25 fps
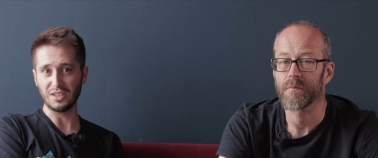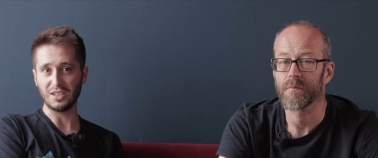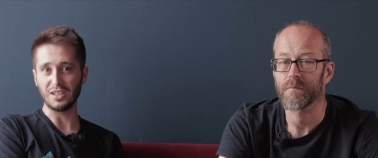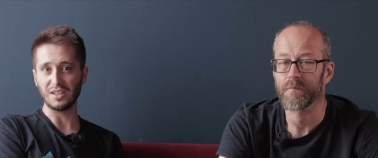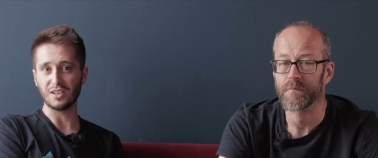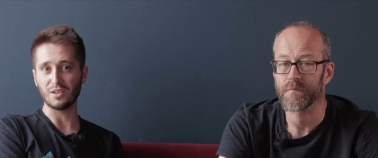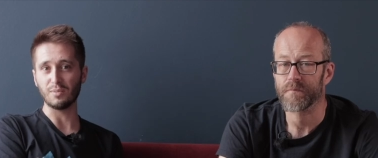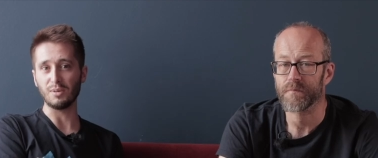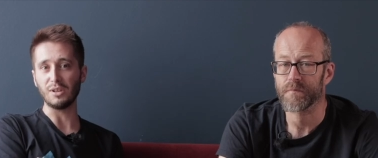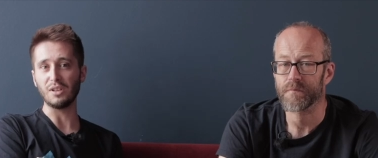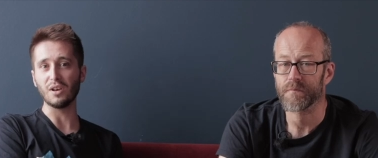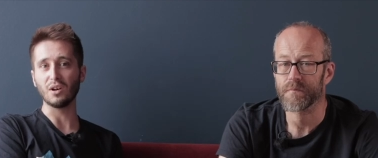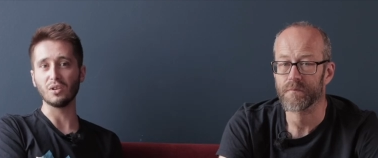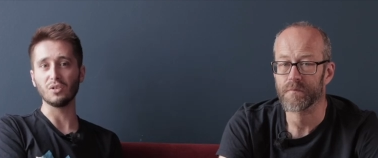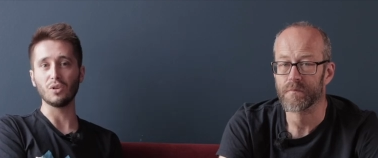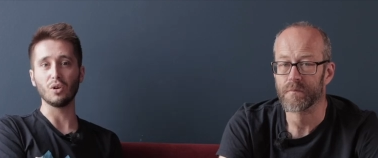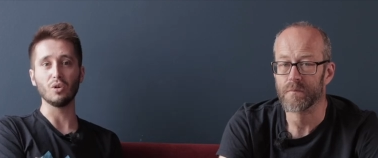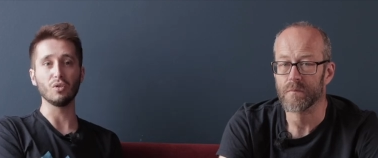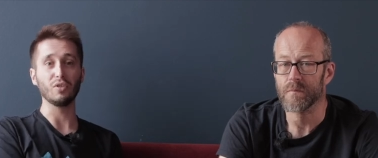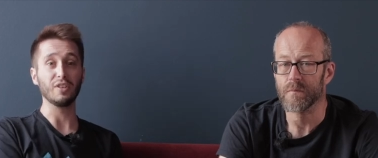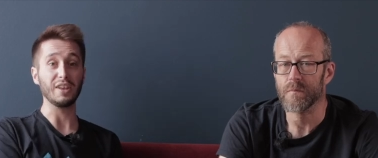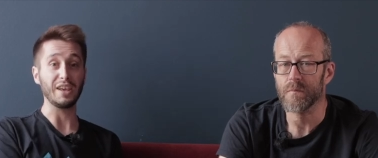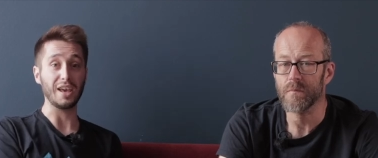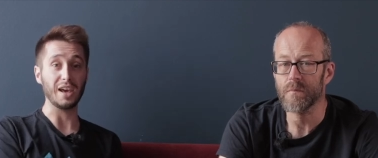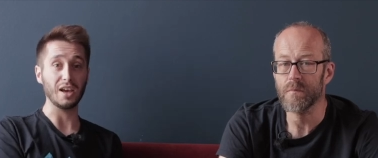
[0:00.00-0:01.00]
Speaker 1: needs to be done
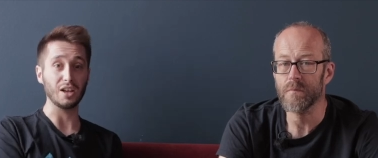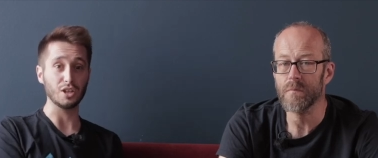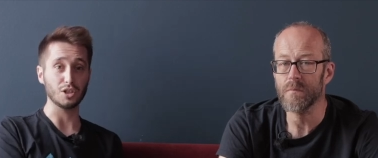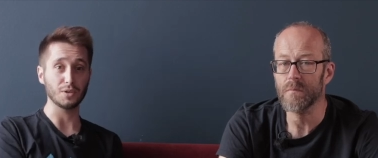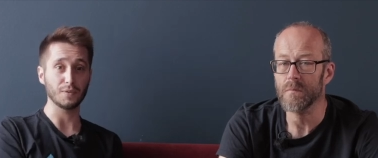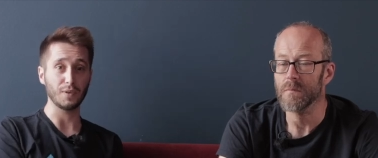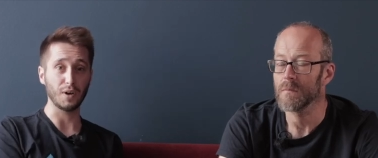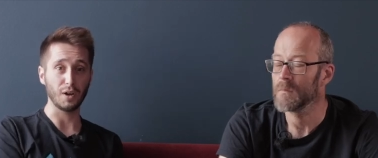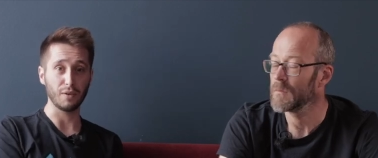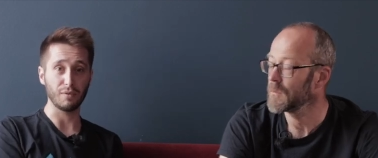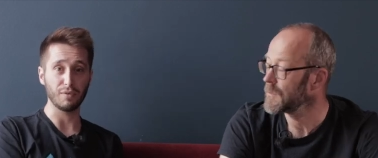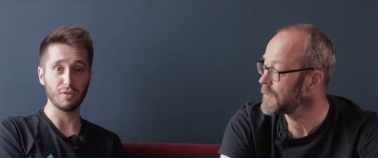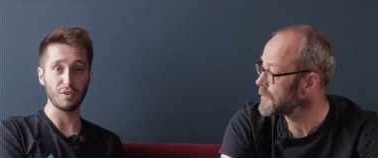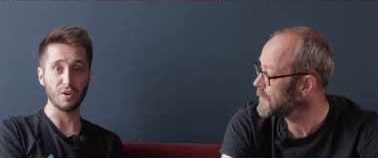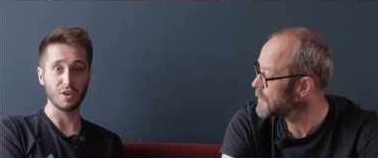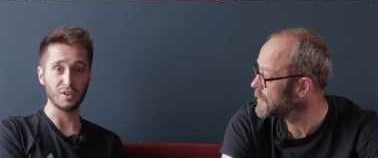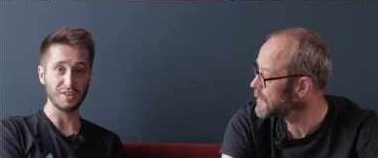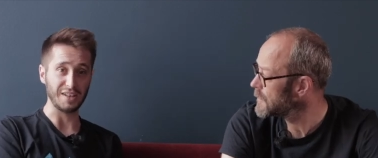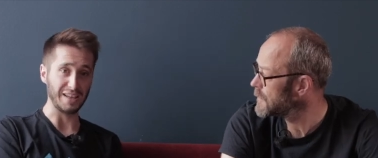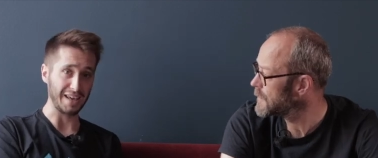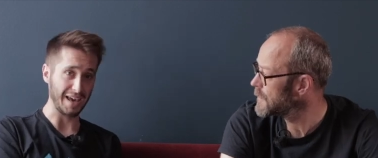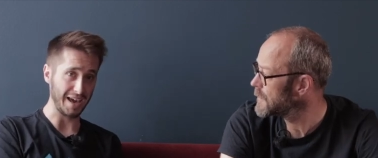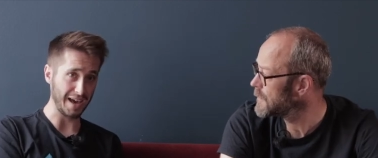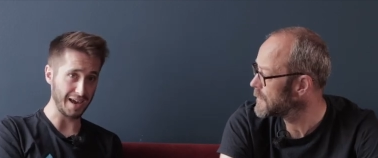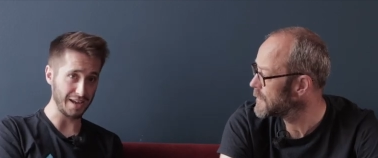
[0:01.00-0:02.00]
on the Edge five
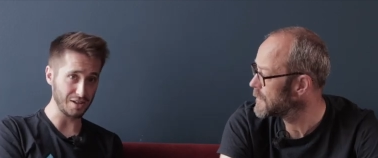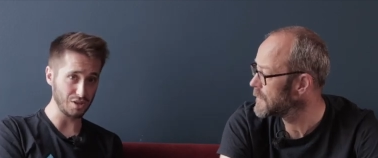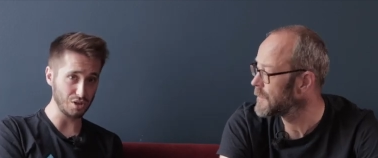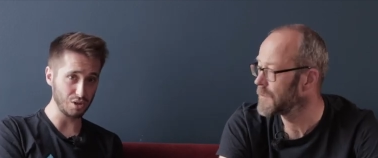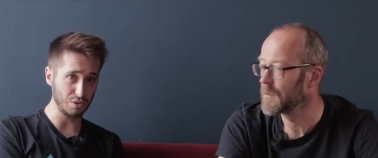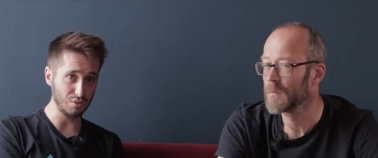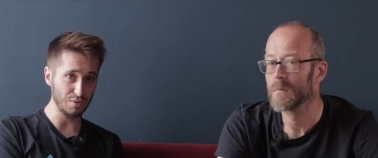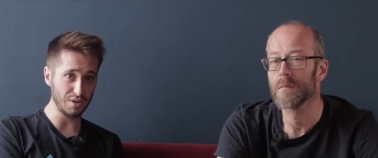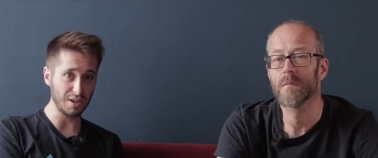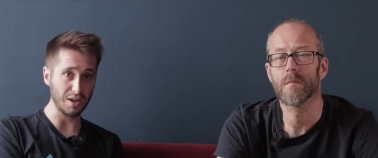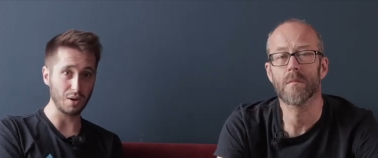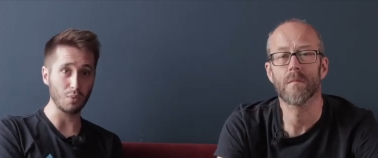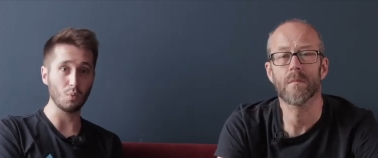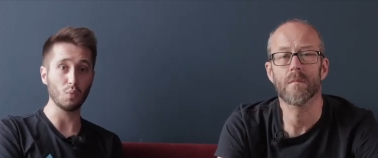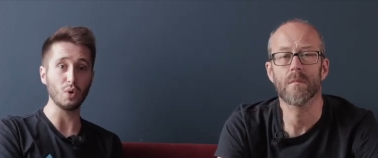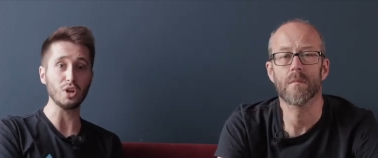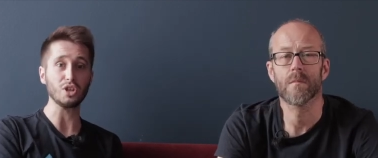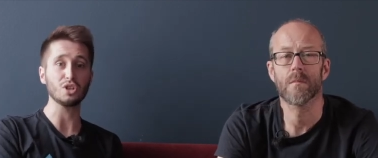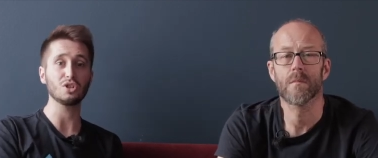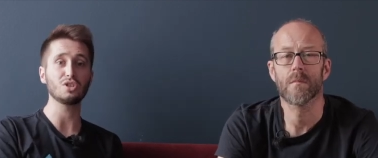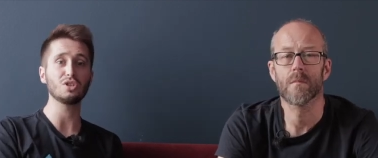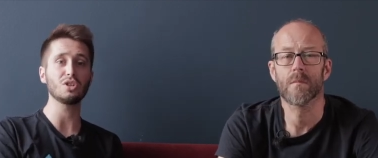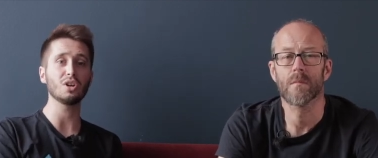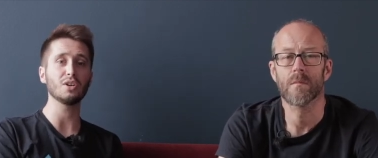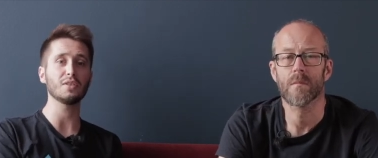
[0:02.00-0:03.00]
thirty head unit,
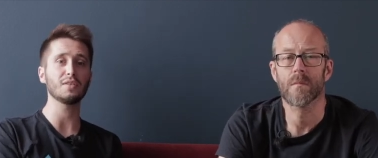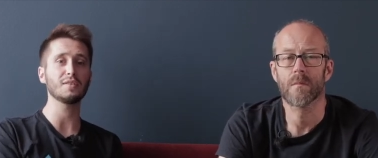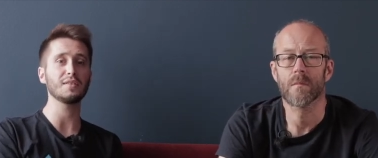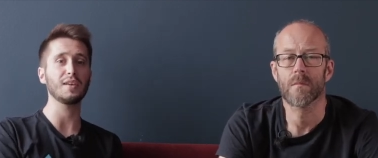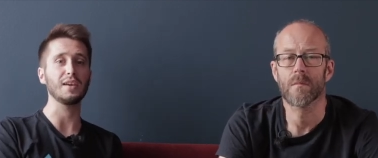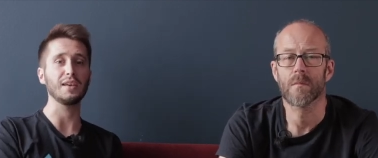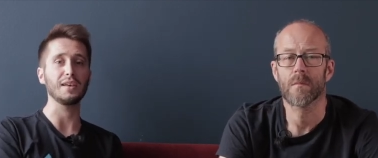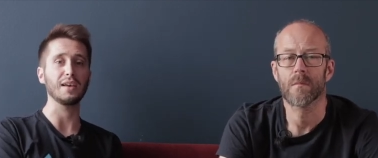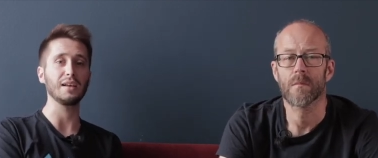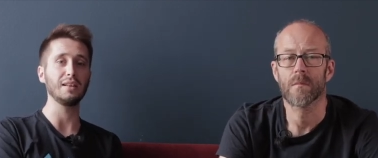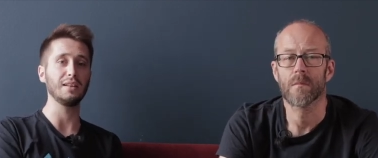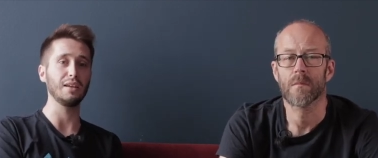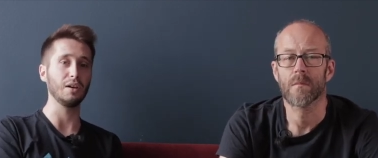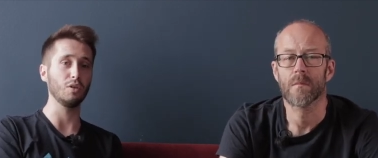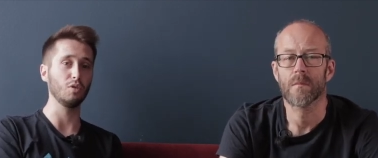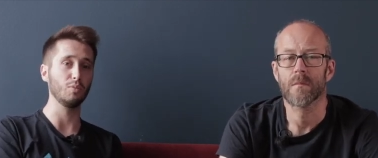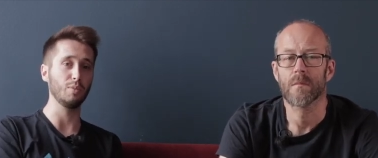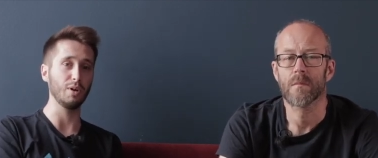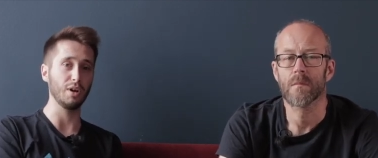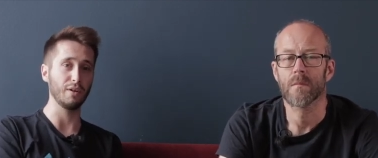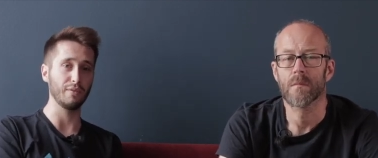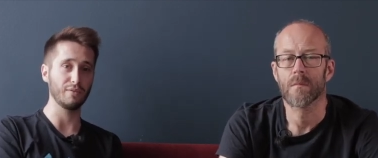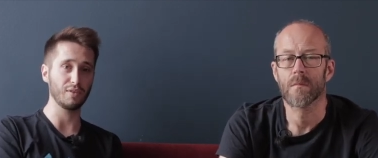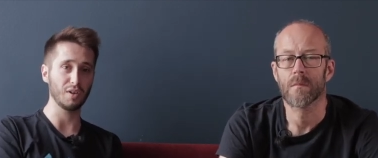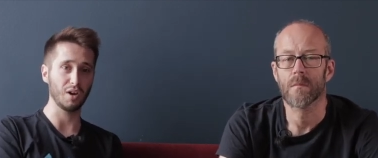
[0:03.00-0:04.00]
which does take a little
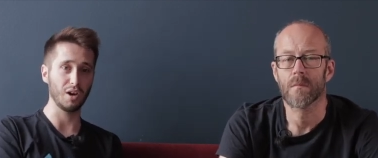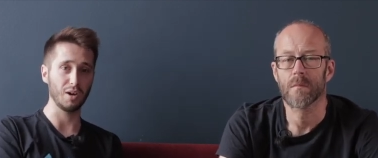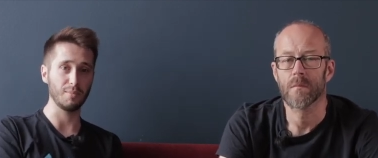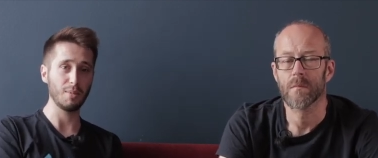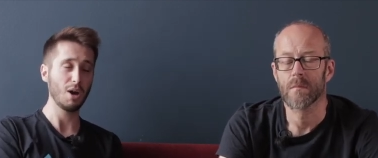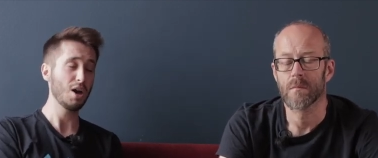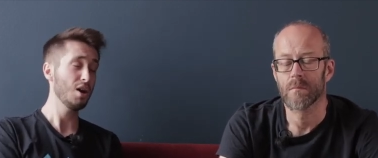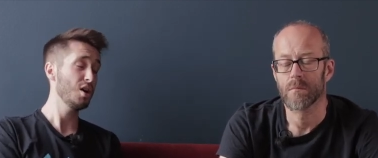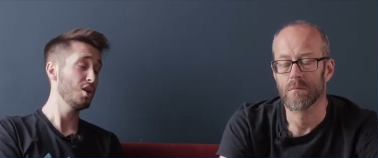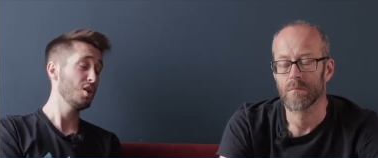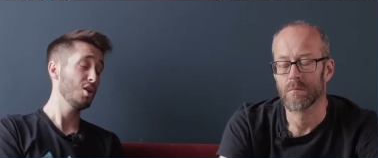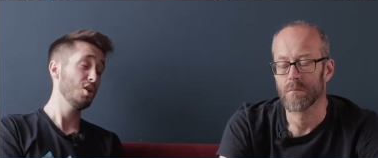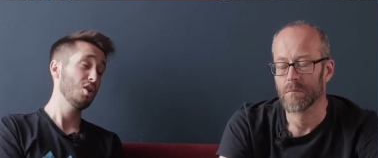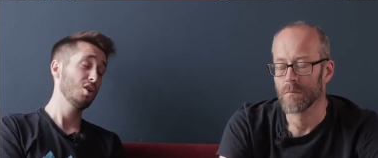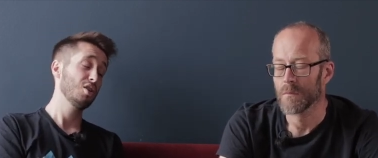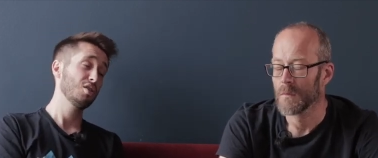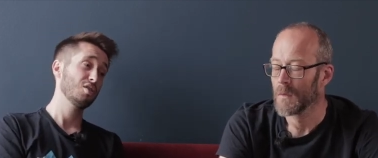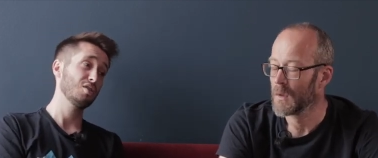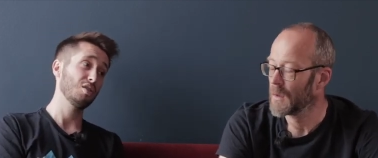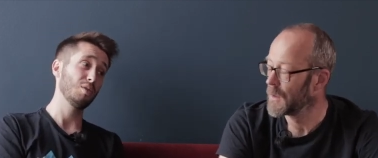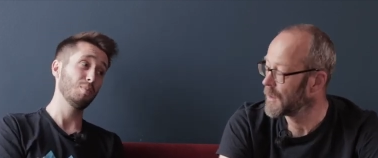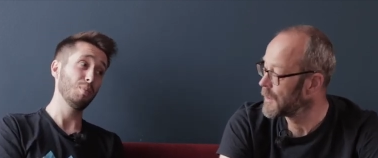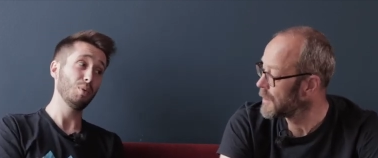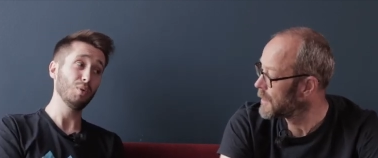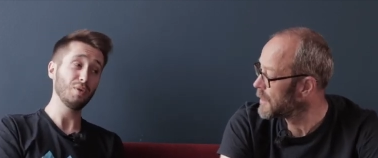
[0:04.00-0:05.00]
bit of time.
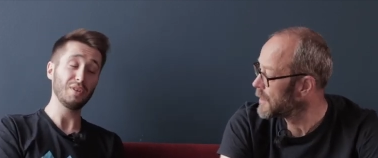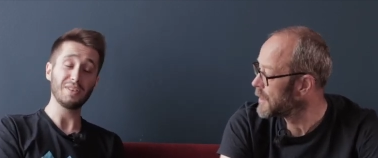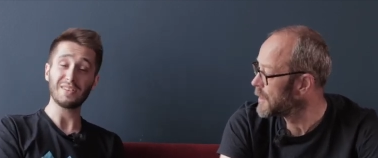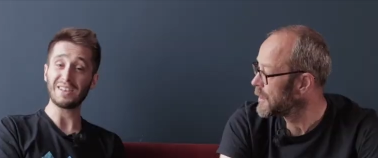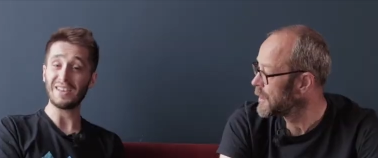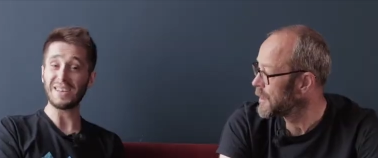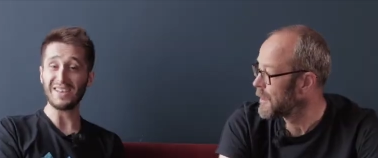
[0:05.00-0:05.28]
So the points